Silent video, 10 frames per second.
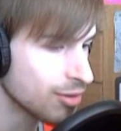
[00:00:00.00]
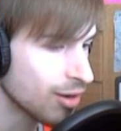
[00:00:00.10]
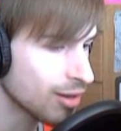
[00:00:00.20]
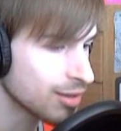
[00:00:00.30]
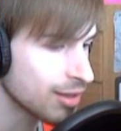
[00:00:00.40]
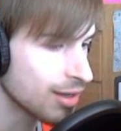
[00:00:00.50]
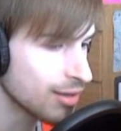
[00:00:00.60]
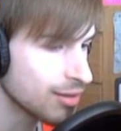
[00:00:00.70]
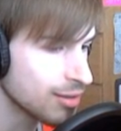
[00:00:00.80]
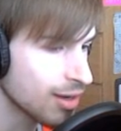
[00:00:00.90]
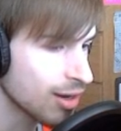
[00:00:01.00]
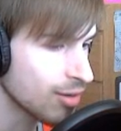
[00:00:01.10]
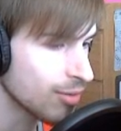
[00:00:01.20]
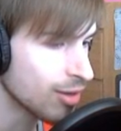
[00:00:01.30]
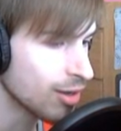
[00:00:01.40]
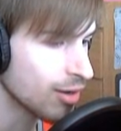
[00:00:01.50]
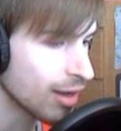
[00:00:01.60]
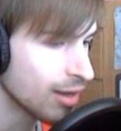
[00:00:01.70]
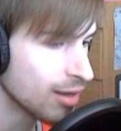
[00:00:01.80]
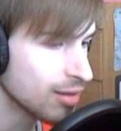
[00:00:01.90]
talk today. This is terrible.
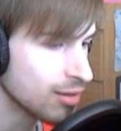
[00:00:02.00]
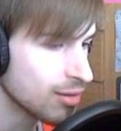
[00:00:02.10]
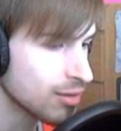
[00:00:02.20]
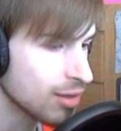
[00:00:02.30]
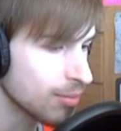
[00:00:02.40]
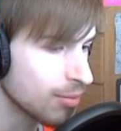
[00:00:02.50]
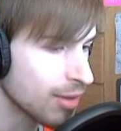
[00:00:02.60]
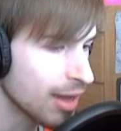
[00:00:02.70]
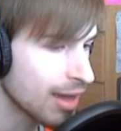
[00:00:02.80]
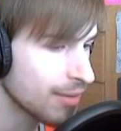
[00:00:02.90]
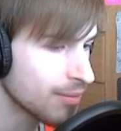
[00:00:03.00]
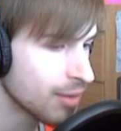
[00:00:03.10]
Okay, skip that.